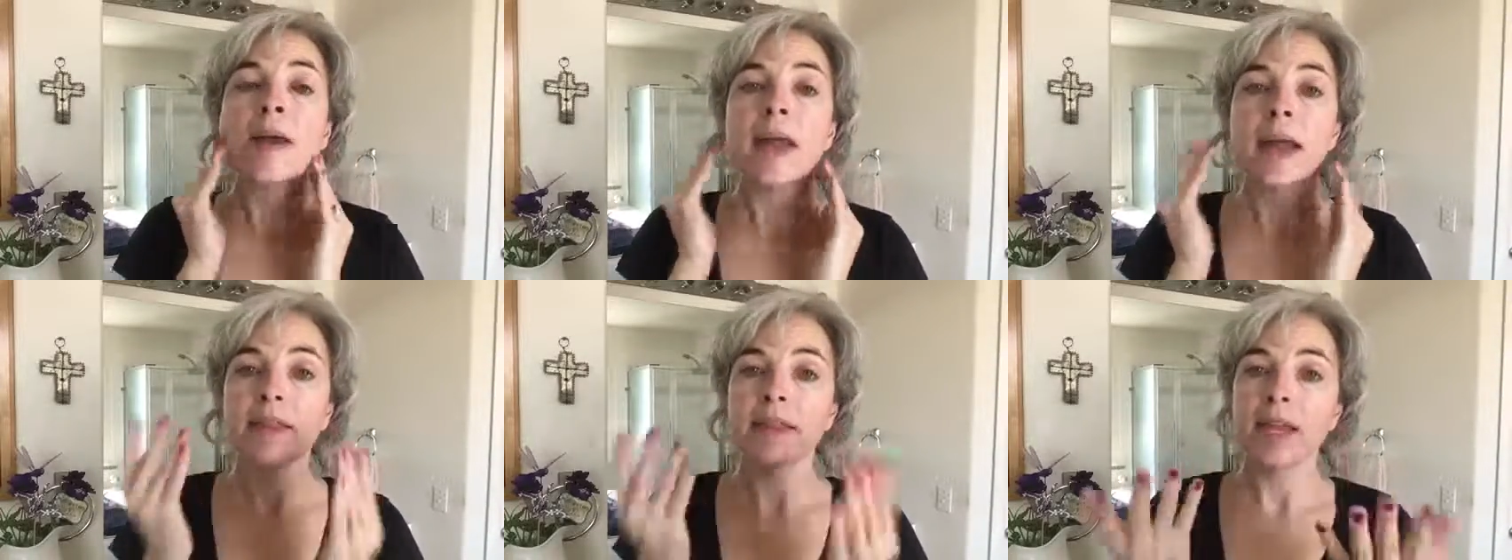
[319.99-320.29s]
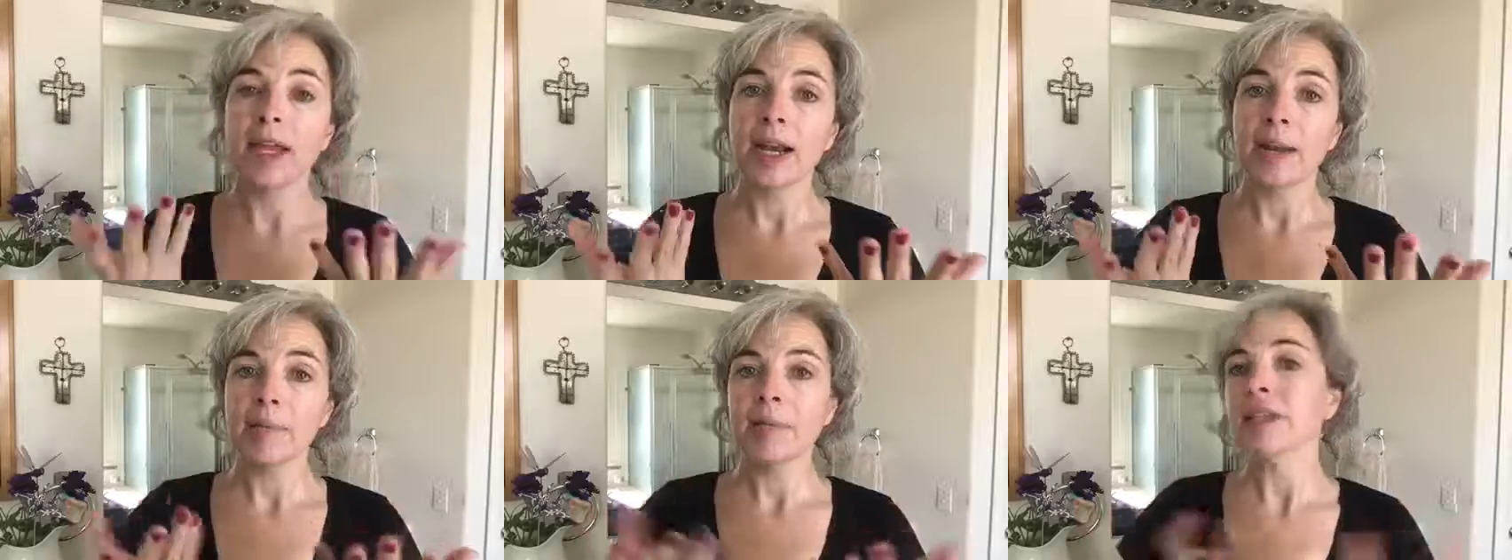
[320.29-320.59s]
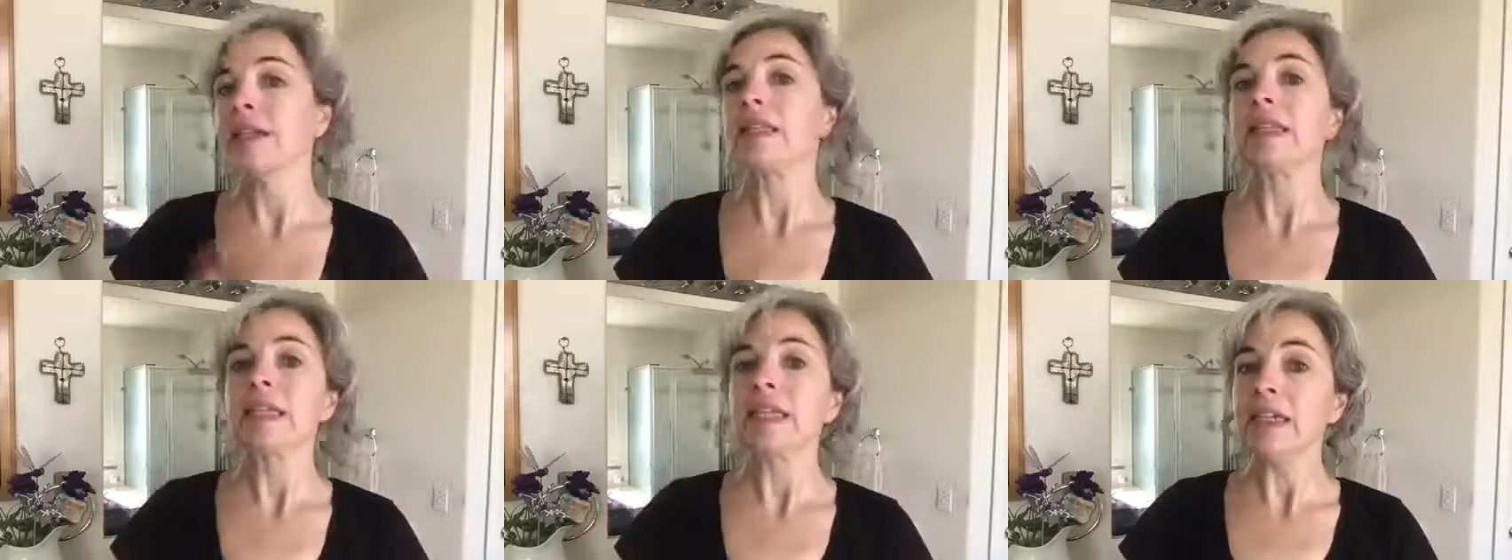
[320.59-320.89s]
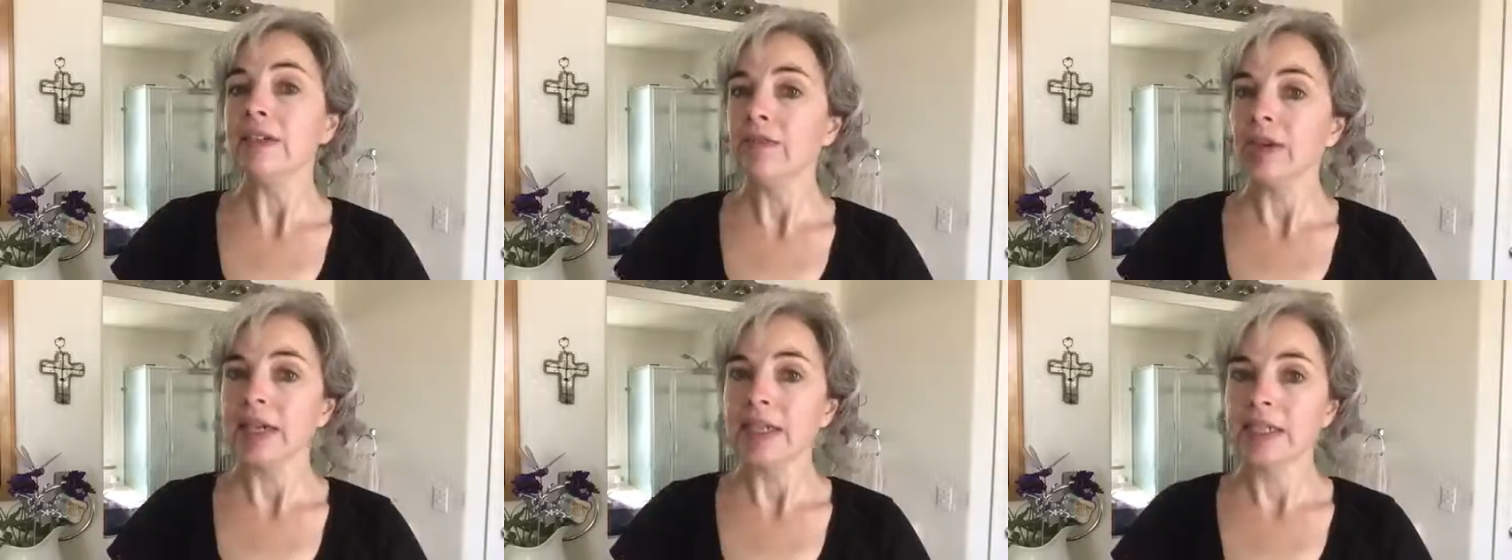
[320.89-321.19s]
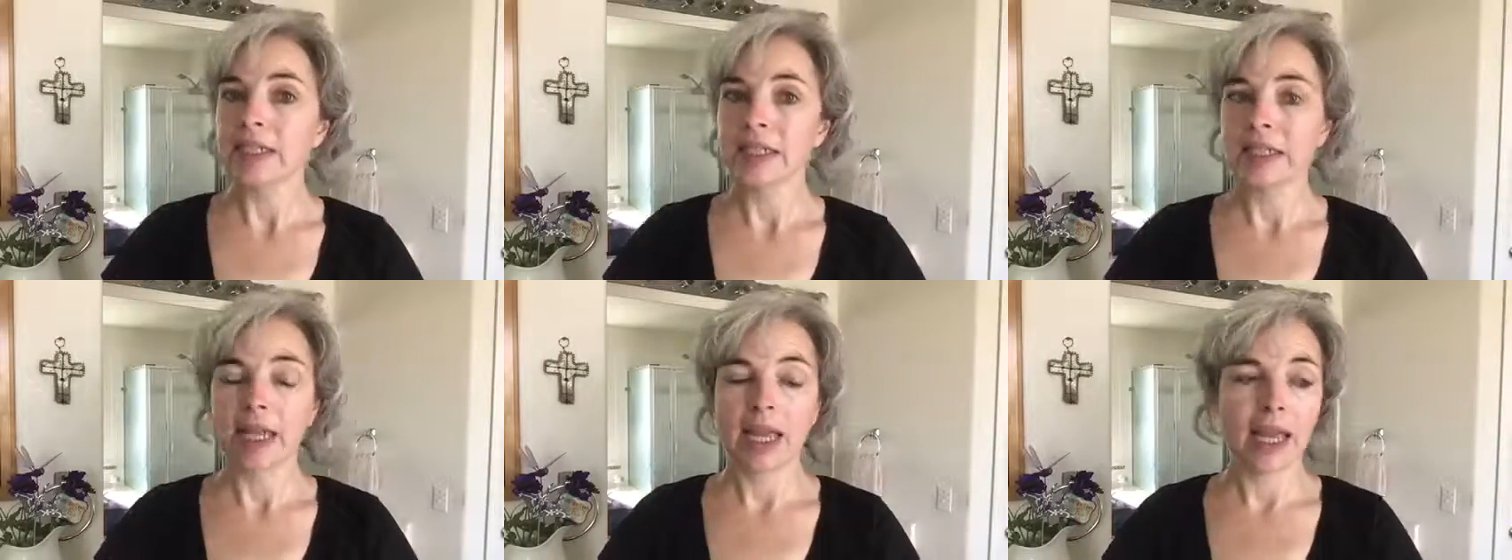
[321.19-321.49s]
And then I'm going to leave
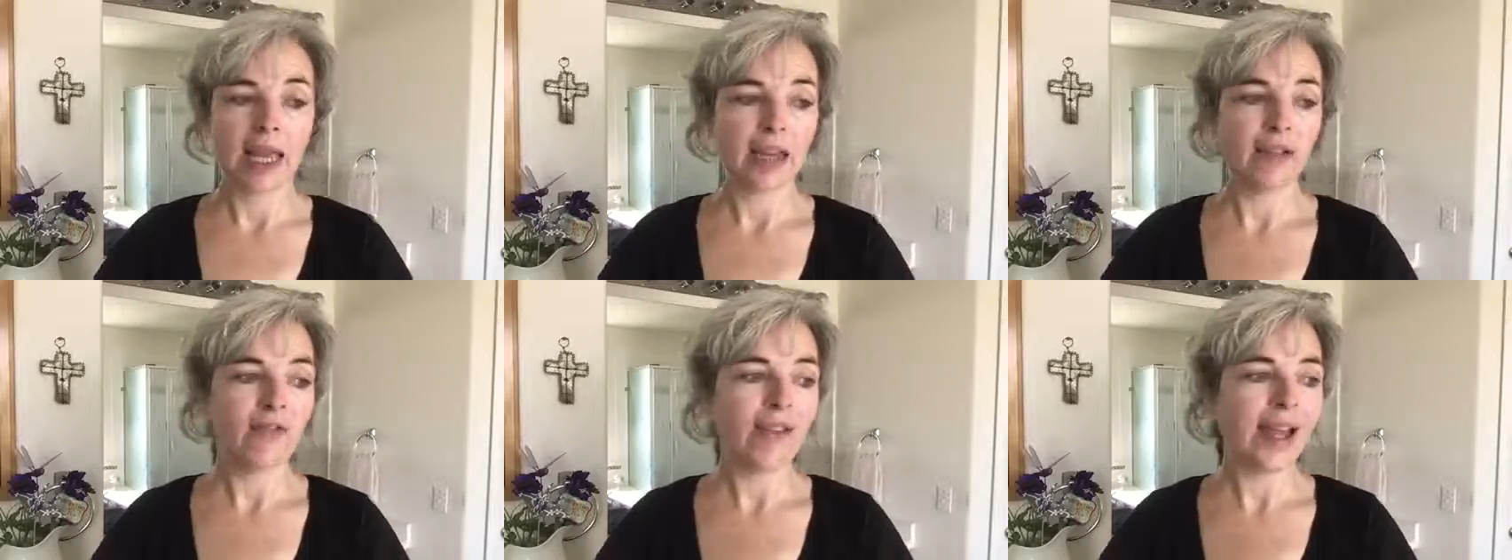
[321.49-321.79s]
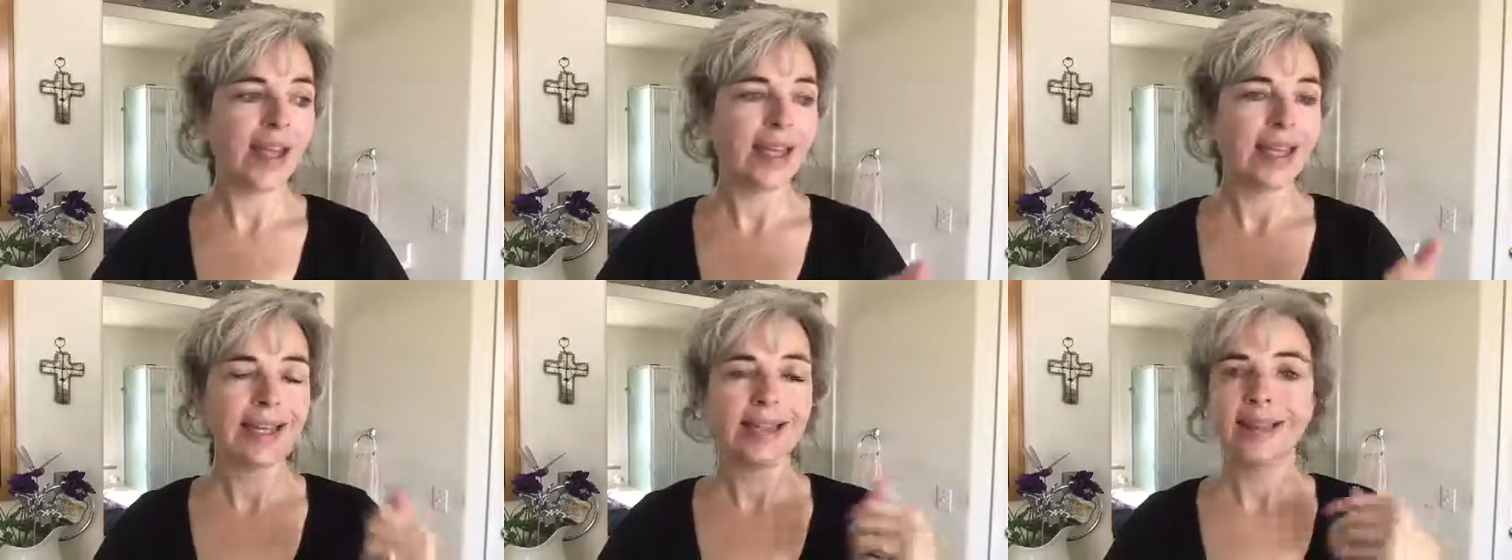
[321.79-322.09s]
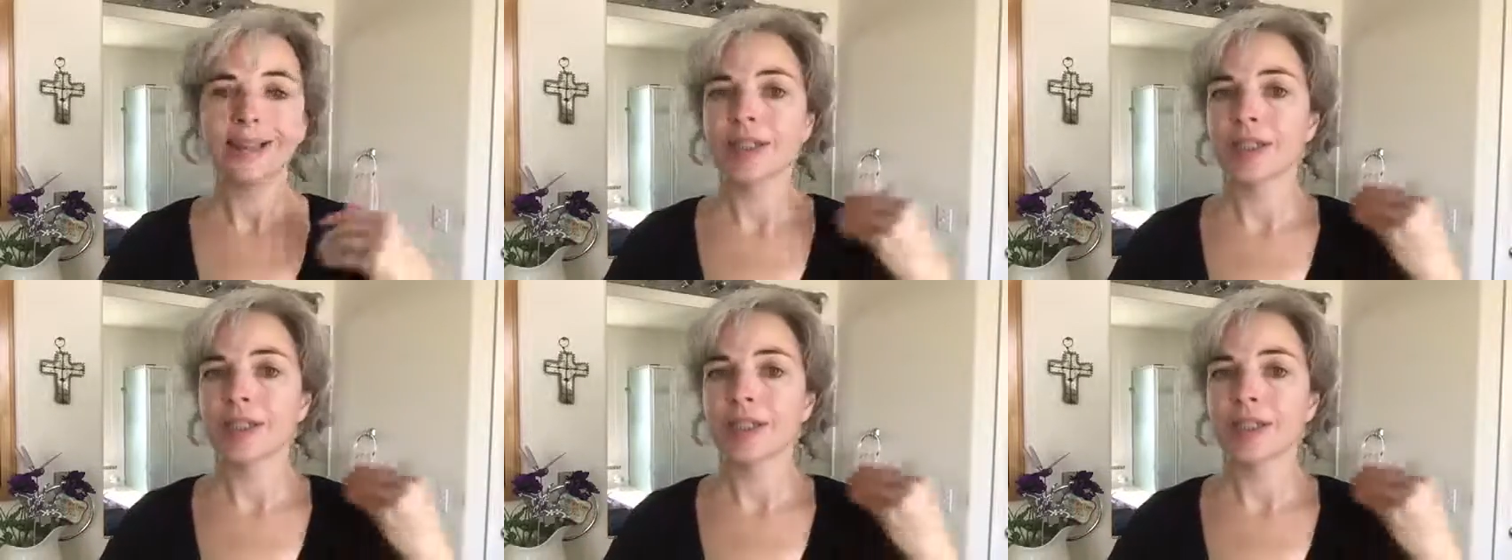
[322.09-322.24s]
it. And if I get in